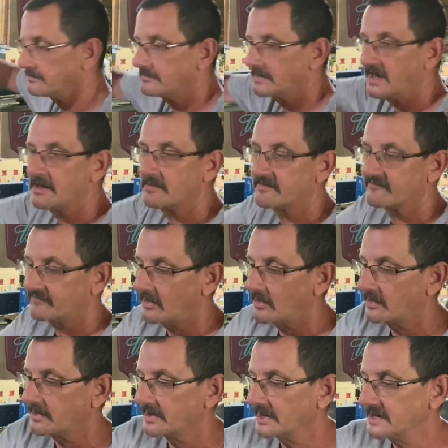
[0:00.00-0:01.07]
here in
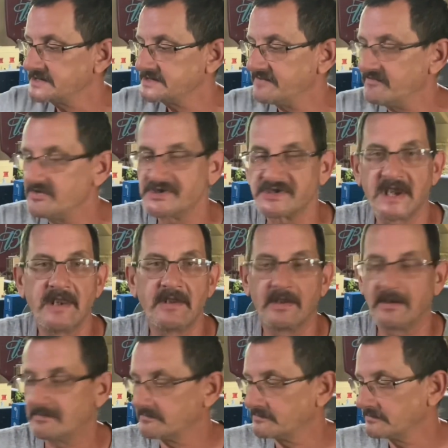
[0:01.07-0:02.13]
Florida, at least if you see
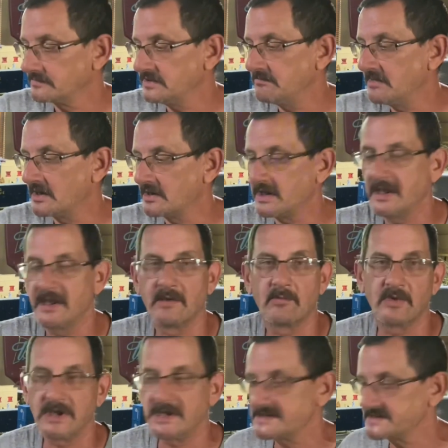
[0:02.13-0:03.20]
them, you better get them
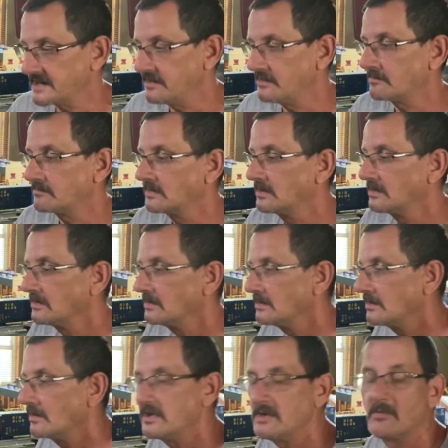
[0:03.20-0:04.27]
when you see them,
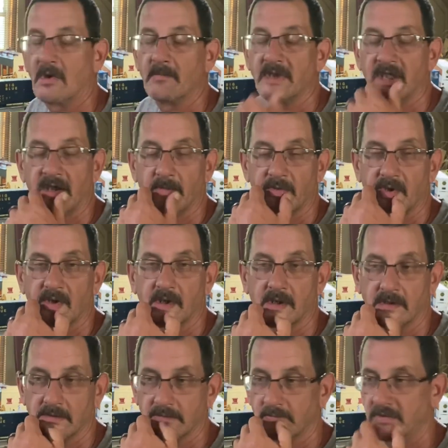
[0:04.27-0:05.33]
or you won't be able to,
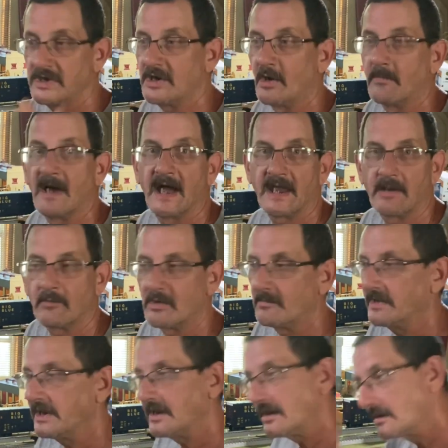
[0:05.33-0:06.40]
when you go back, it won't
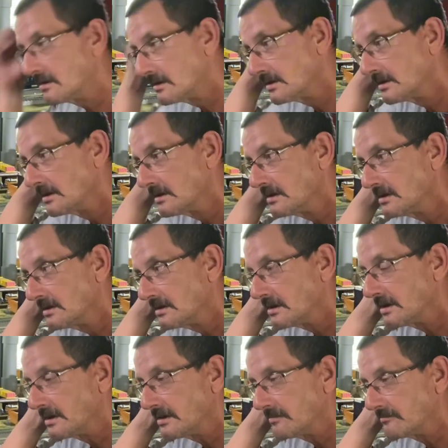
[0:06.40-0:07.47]
be there.
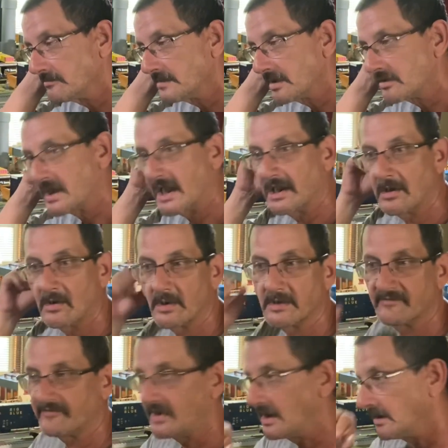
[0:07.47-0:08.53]
Um, they're kind of hard to
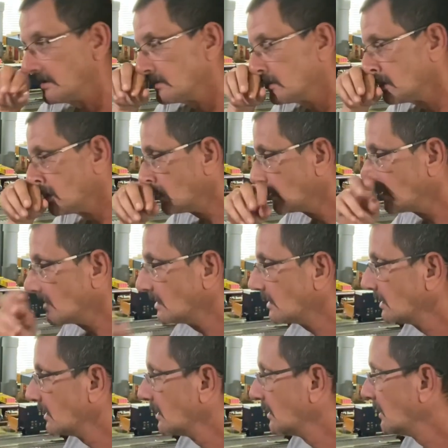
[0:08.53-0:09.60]
find.
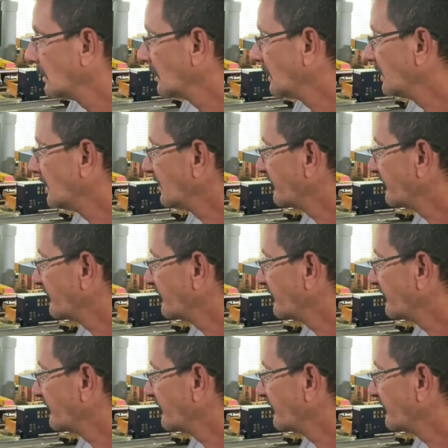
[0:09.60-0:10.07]
Uh, I